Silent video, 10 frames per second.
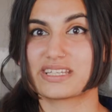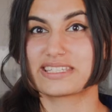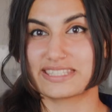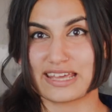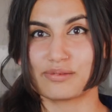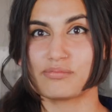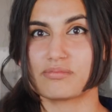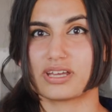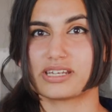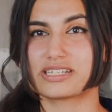STEM
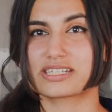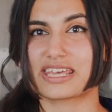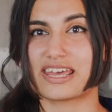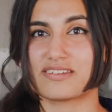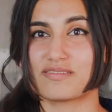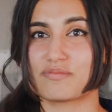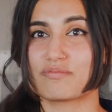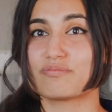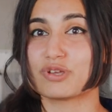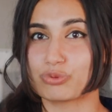can
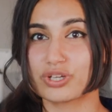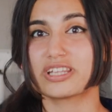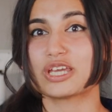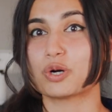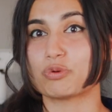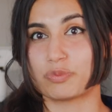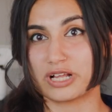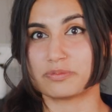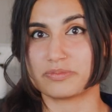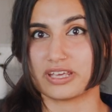be really
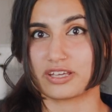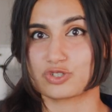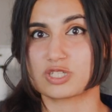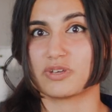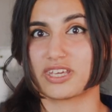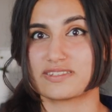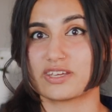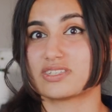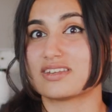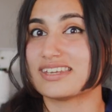overwhelming just because
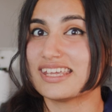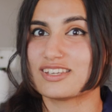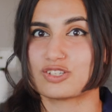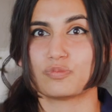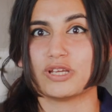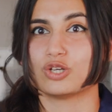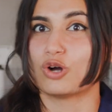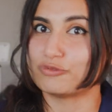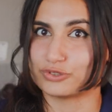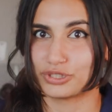there's a need to be
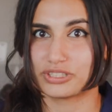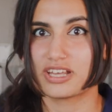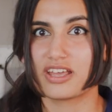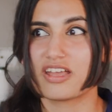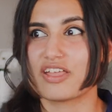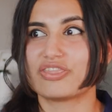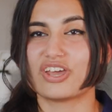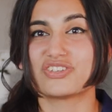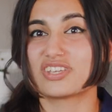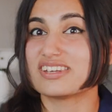novel,
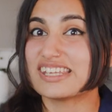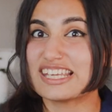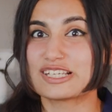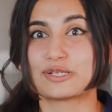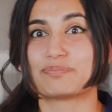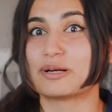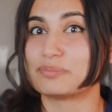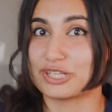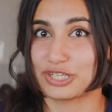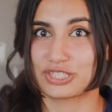there's a need to
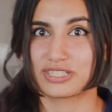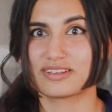publish.